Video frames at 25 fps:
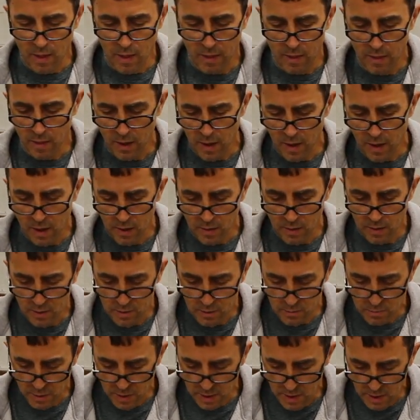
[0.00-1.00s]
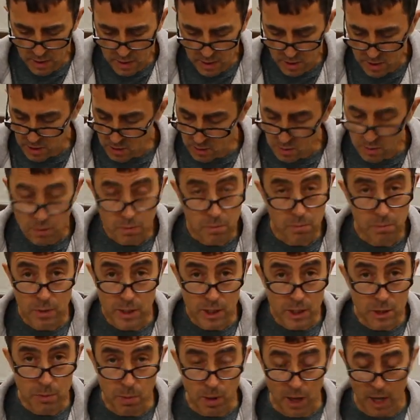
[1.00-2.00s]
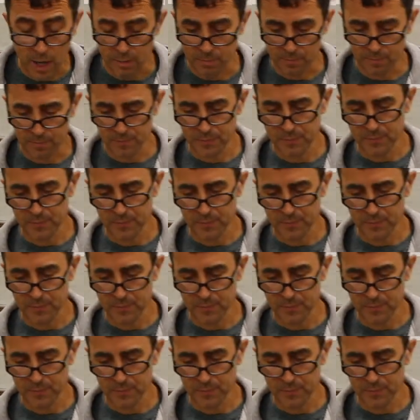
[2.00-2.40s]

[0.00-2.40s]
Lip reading: Then there's my initial pinch pot